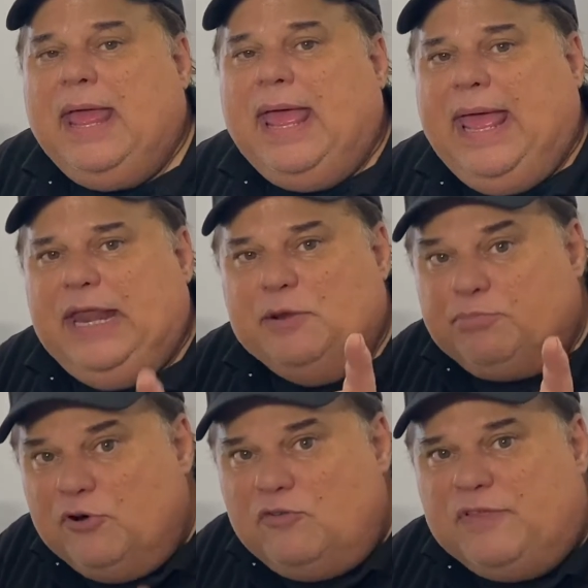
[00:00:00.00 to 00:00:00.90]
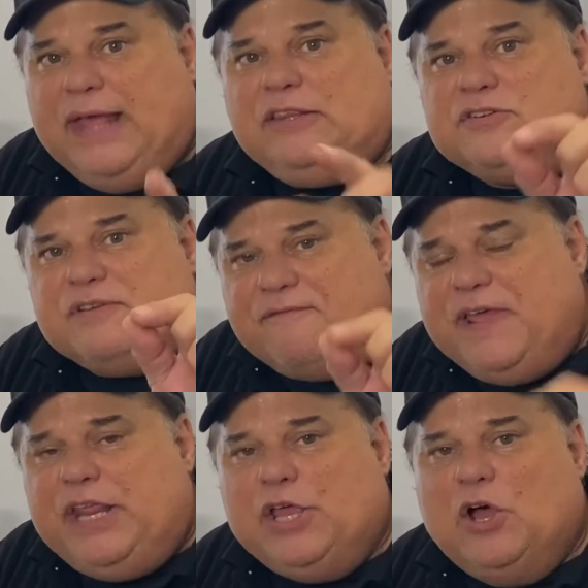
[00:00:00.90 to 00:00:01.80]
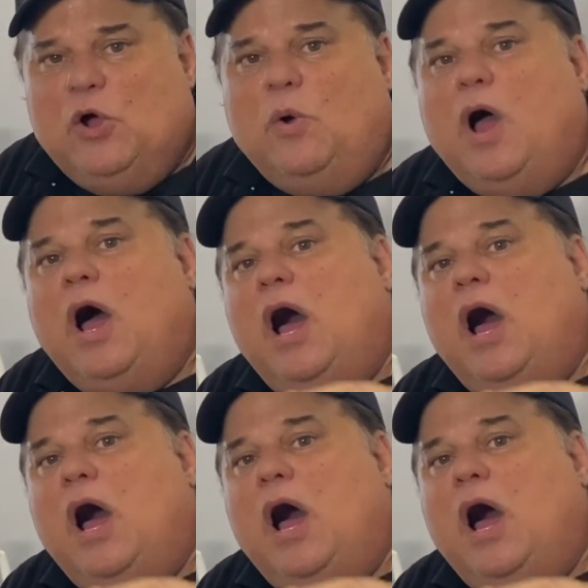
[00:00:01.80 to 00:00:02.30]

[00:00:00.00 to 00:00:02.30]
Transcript: And to prove that, there's a video